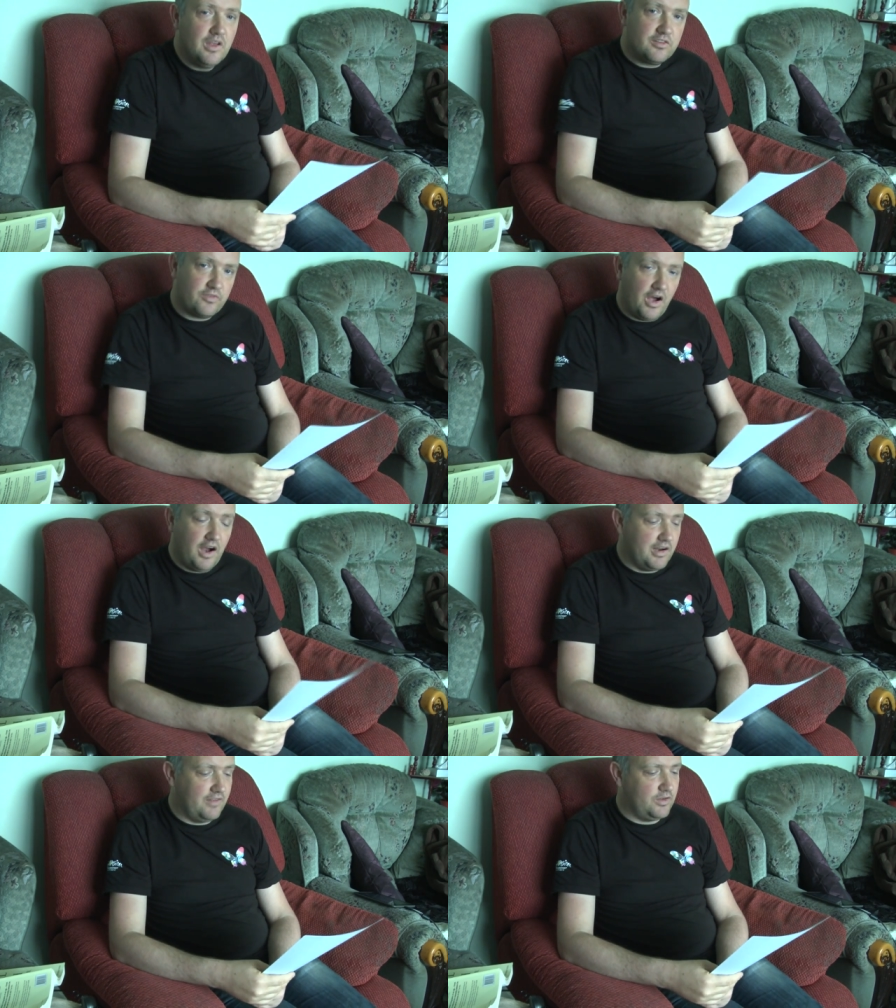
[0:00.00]
So for
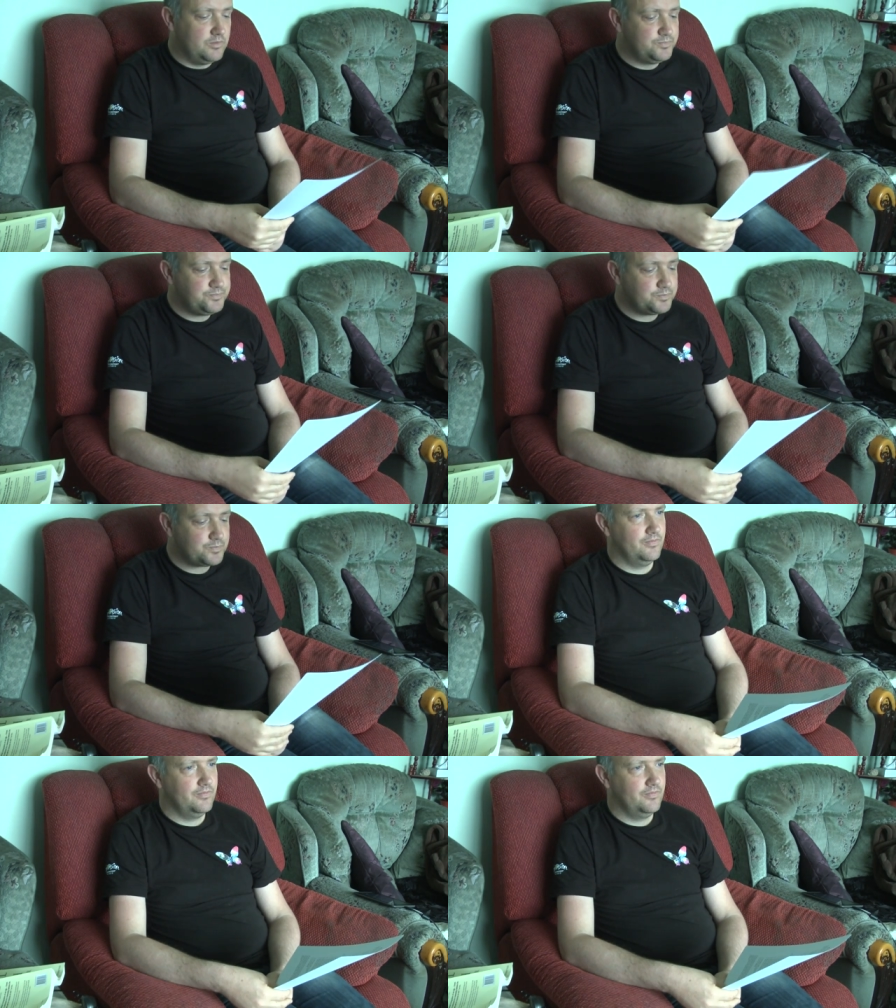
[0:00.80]
higher level,
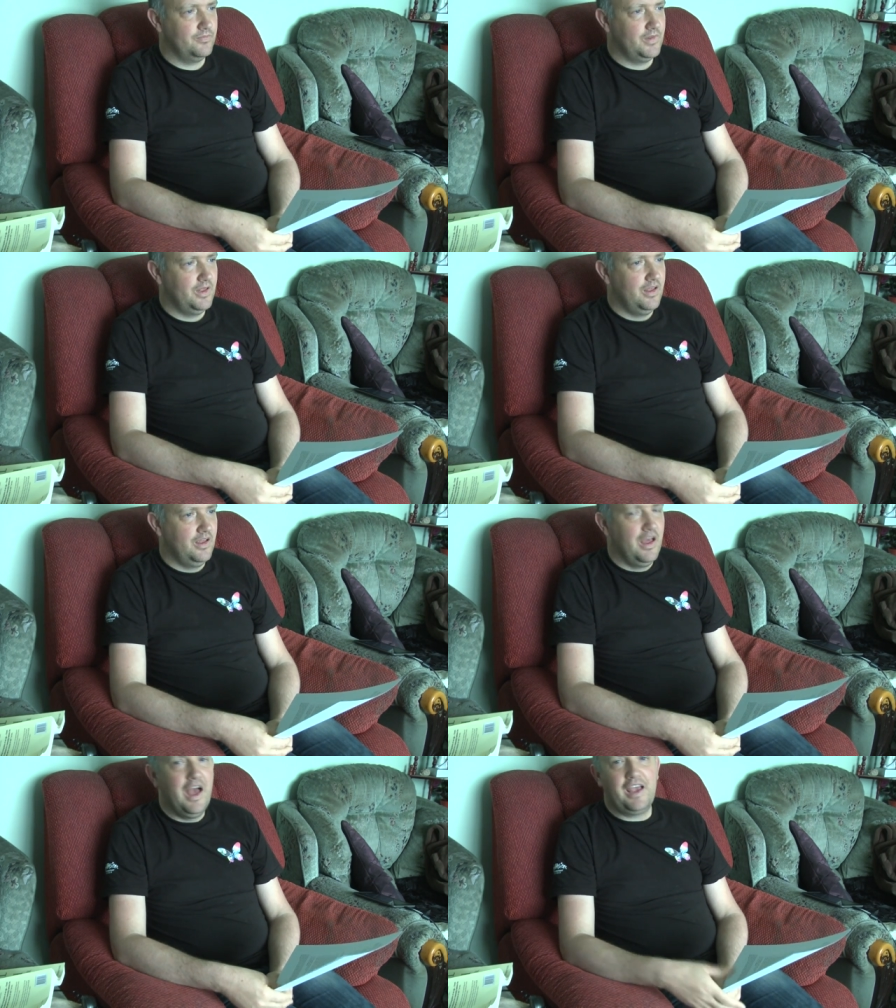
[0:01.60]

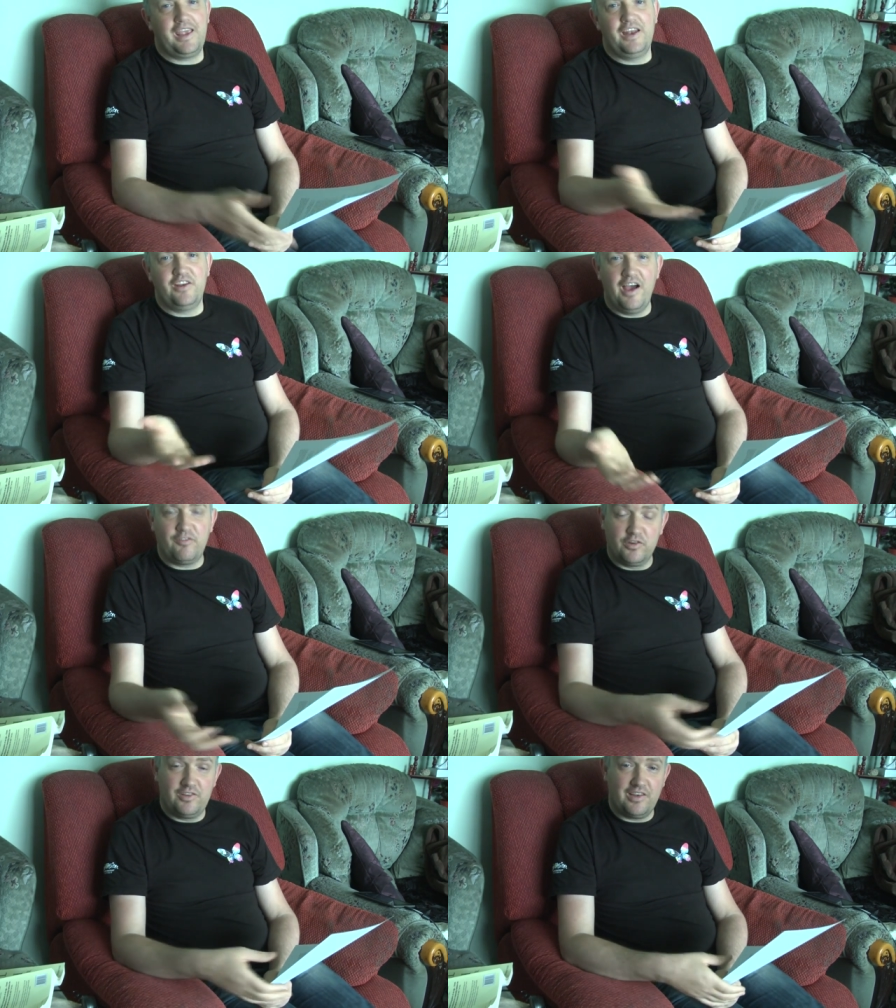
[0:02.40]
again you
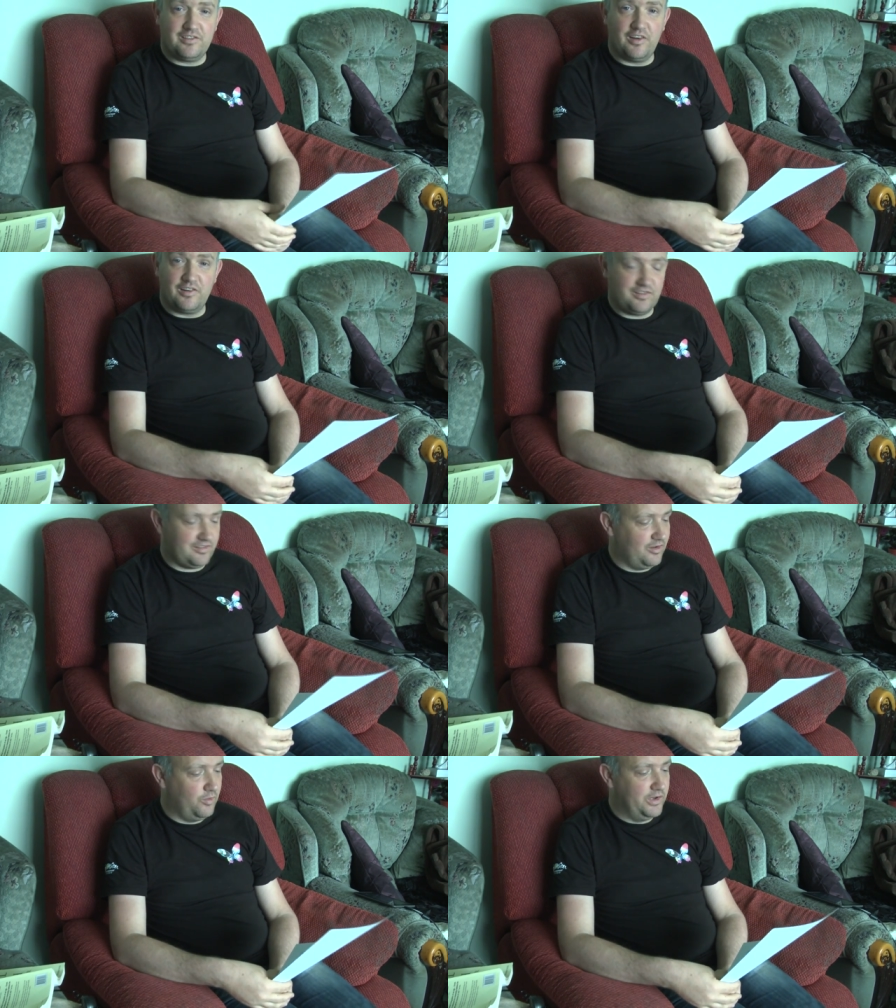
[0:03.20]
have your dead
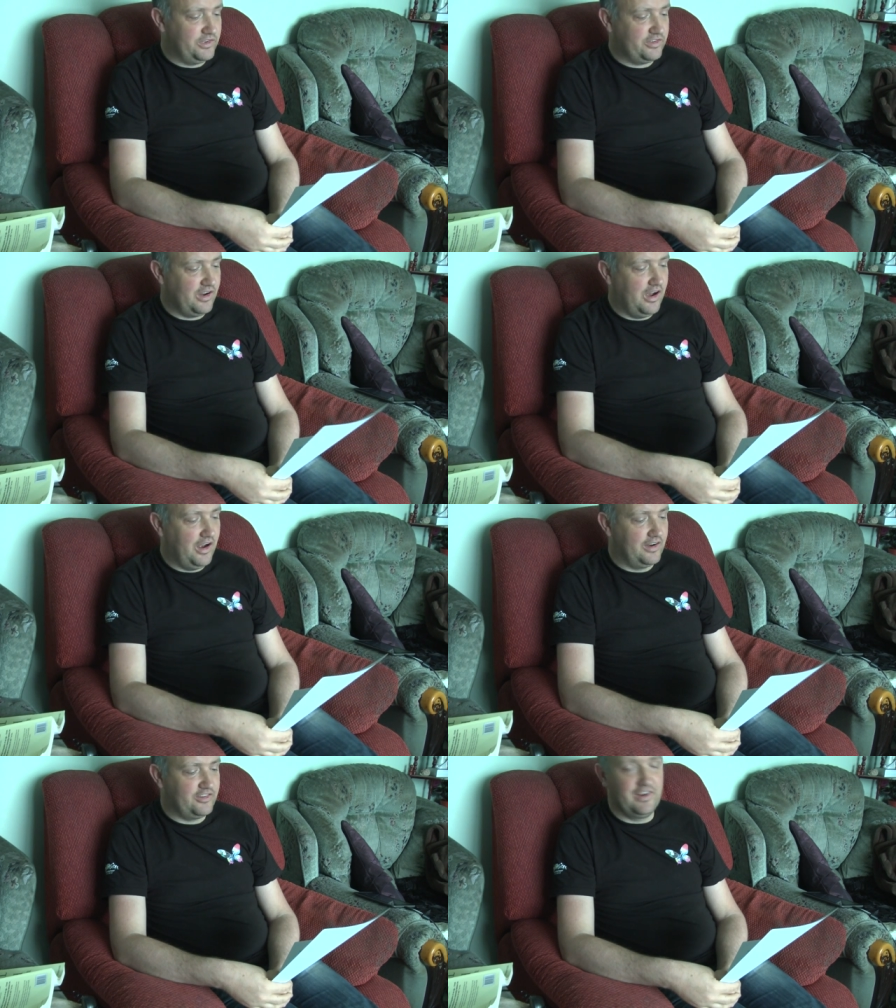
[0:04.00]
certs which
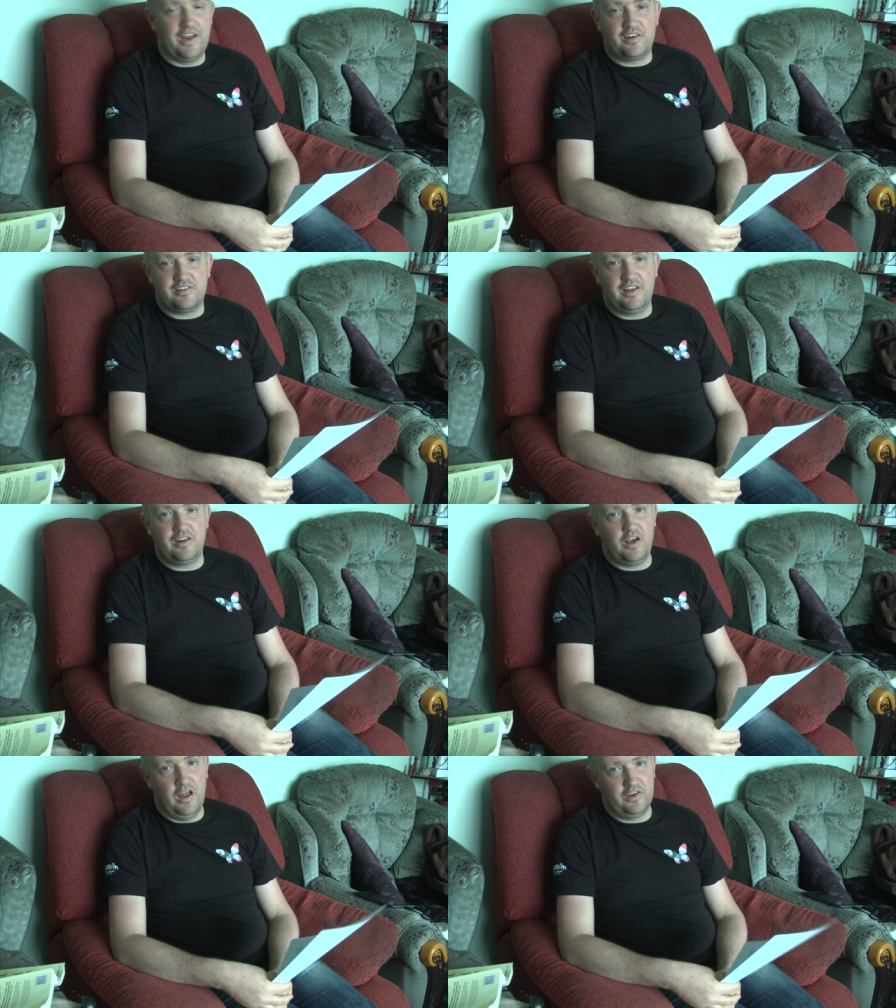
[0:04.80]
are genetics and
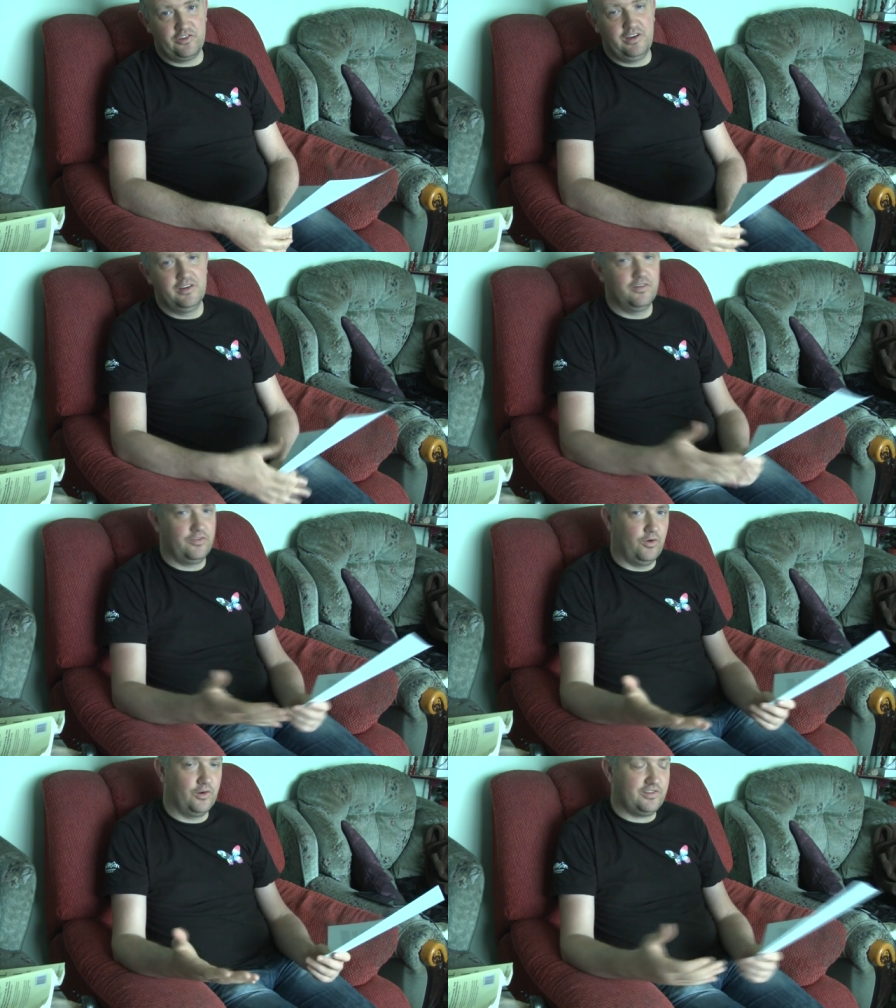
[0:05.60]
ecology, of
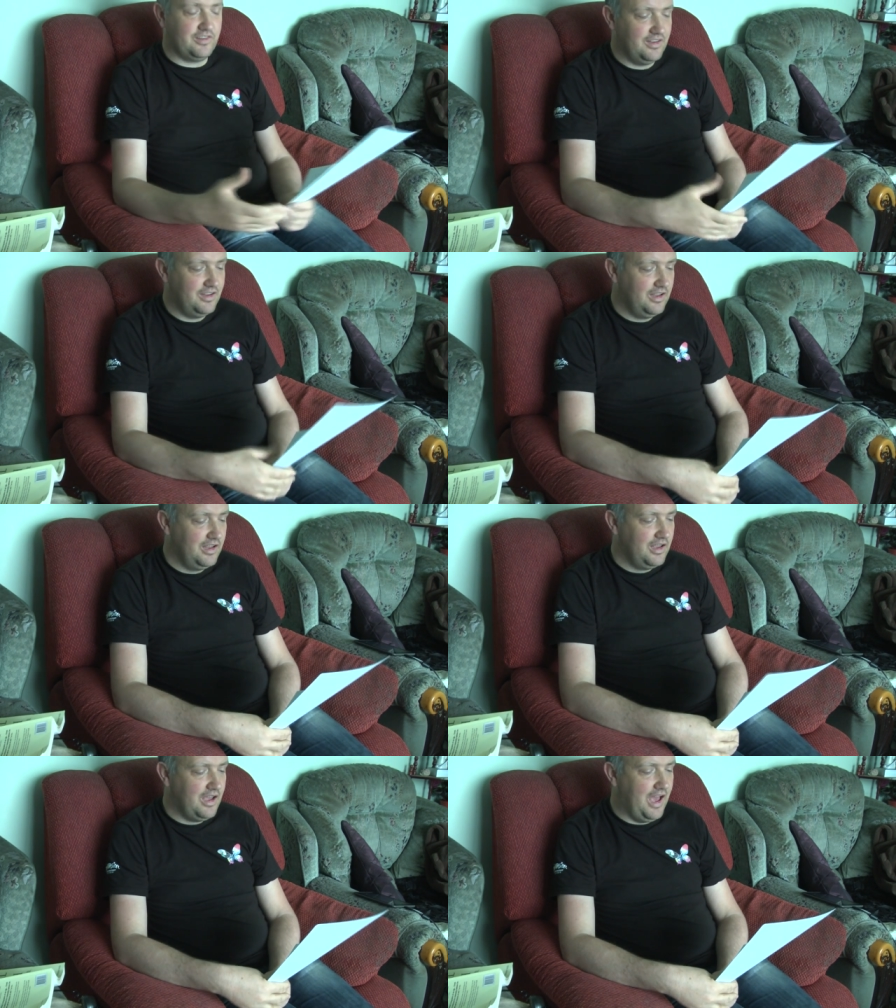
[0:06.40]
course.
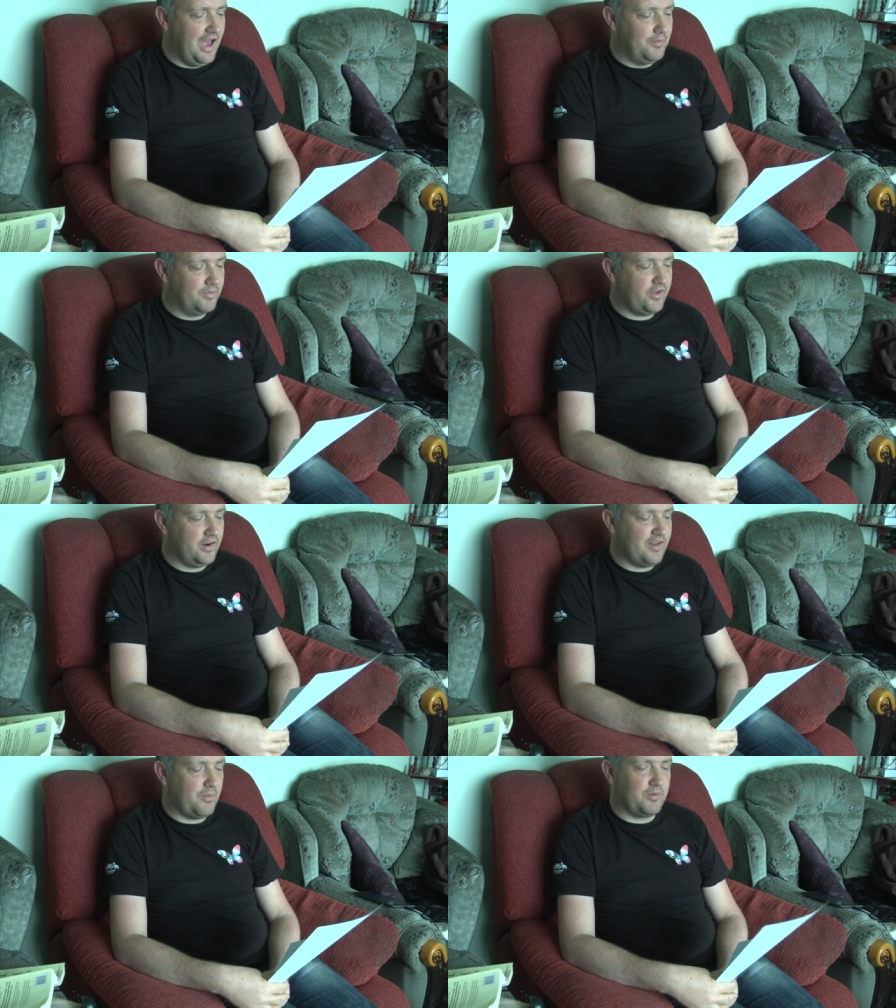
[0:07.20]
Um,
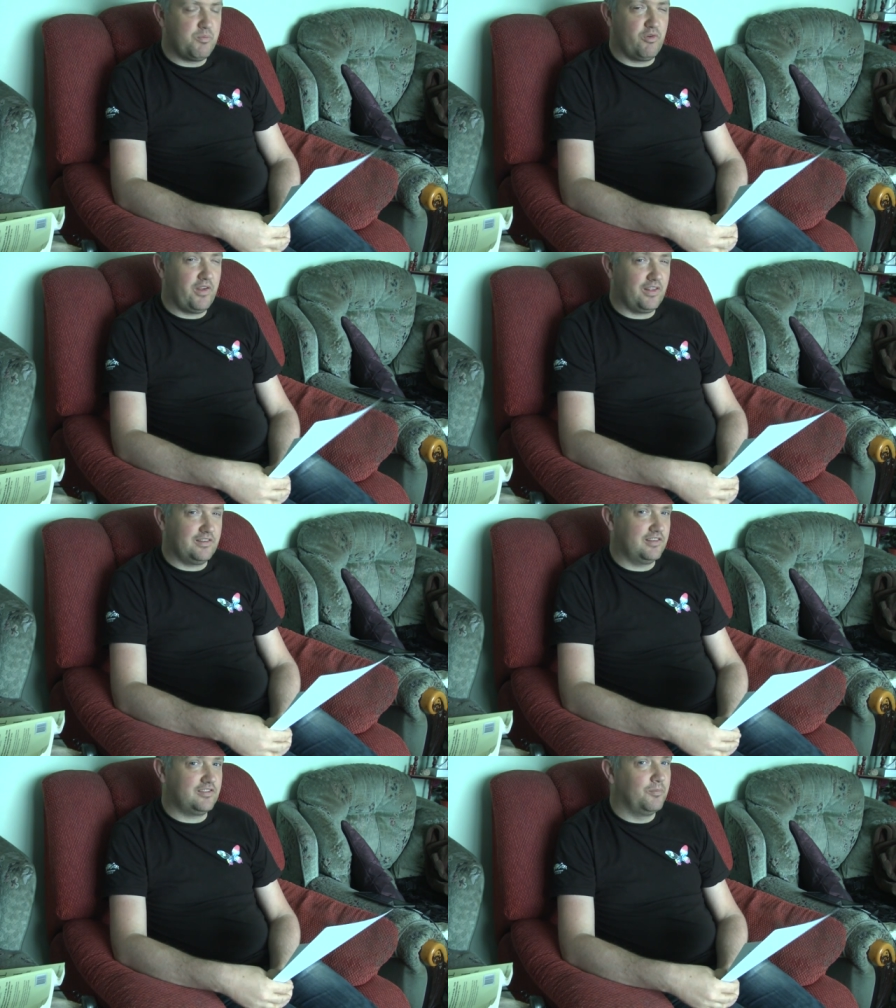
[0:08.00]
third topic, breathing
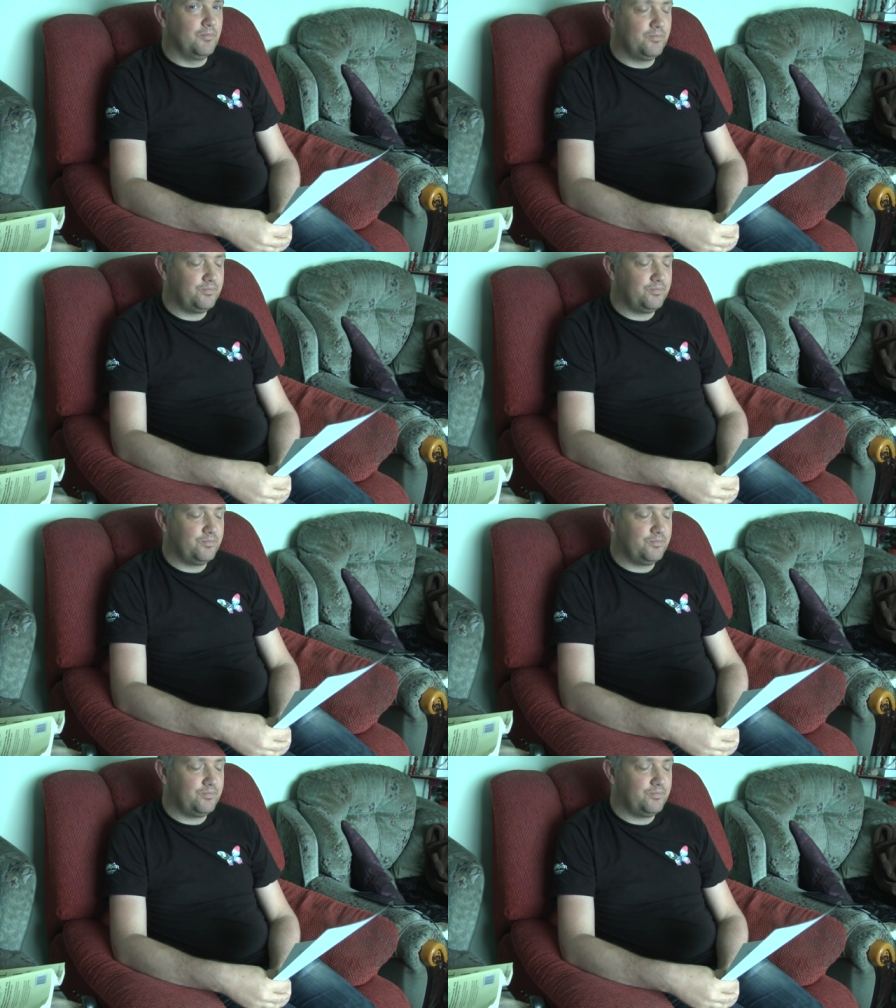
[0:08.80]
system.